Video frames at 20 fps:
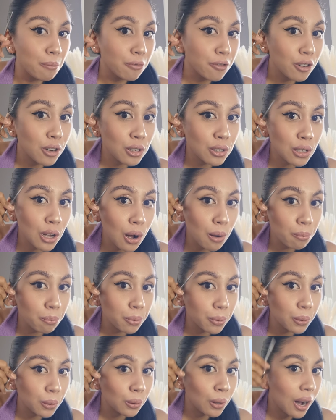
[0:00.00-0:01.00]
For
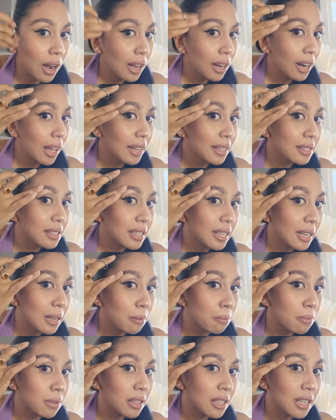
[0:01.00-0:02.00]
example, I like to
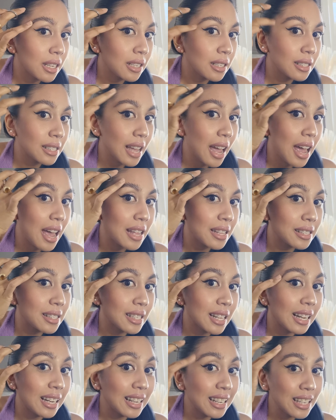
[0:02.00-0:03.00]
keep these ends
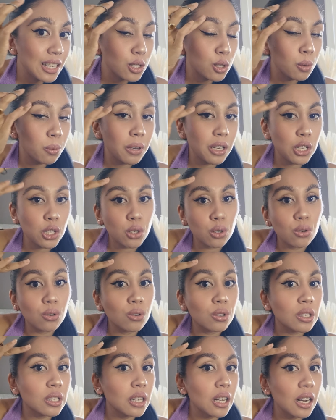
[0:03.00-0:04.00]
a little bit
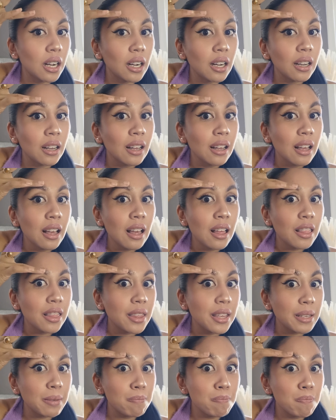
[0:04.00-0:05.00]
shorter.
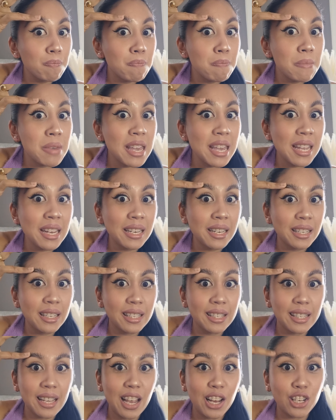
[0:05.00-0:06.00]
The mid
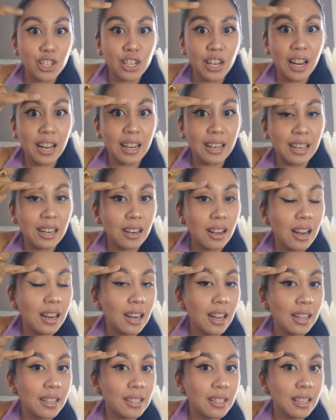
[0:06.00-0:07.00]
section I
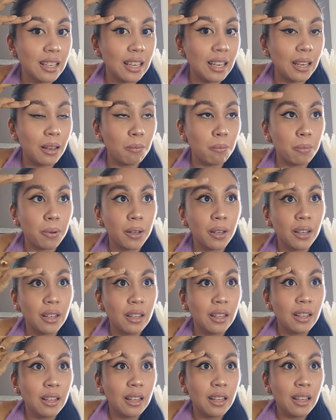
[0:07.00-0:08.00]
like to keep
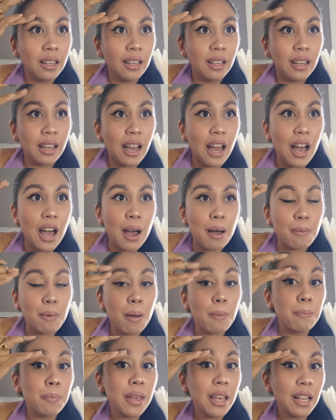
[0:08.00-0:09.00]

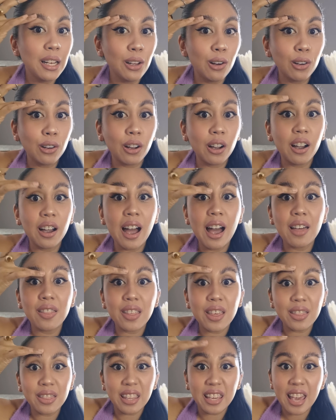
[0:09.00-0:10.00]
a bit longer, and
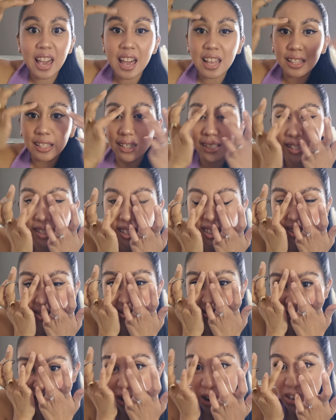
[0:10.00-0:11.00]
then the ends,
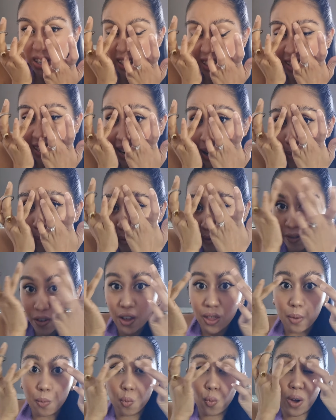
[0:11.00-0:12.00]
honestly, I
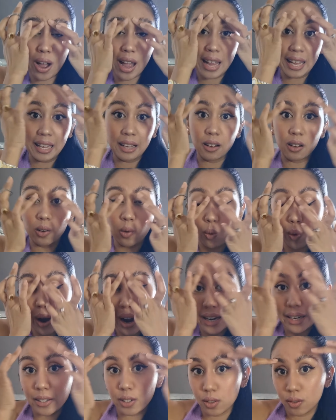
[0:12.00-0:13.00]
prefer them
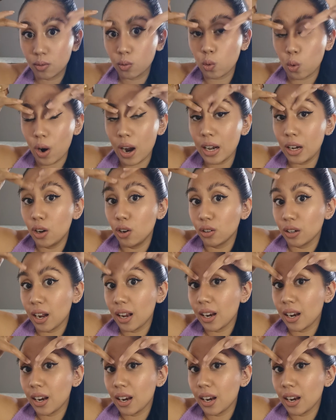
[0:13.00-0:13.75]
quite longer.